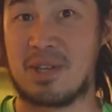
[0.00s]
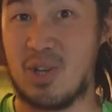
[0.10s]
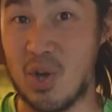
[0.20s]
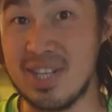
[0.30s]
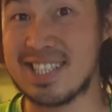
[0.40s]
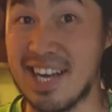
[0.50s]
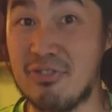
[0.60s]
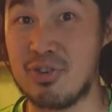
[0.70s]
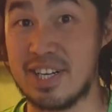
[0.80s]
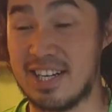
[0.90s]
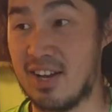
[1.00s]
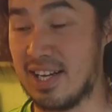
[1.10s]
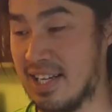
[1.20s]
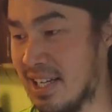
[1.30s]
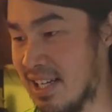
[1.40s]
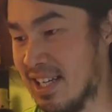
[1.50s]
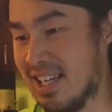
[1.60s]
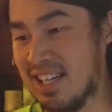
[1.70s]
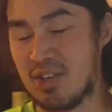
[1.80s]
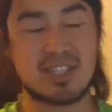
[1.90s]
a lot of suffering. Like,
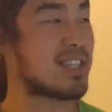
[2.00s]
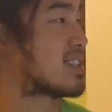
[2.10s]
not so